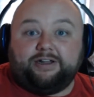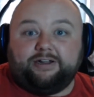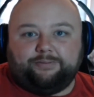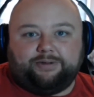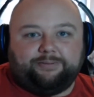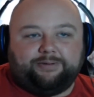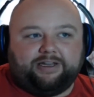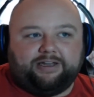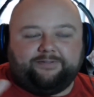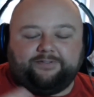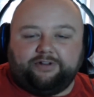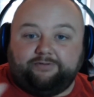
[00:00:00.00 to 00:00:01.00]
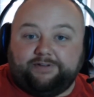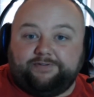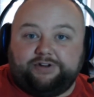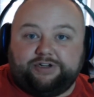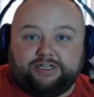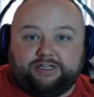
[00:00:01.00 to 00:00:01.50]
maybe here for the
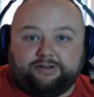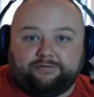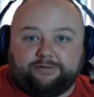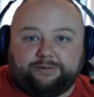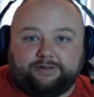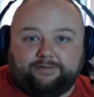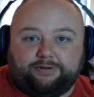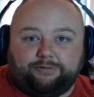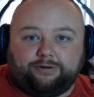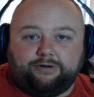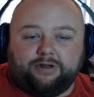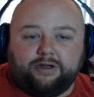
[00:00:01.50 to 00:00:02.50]
refugees from Civil War,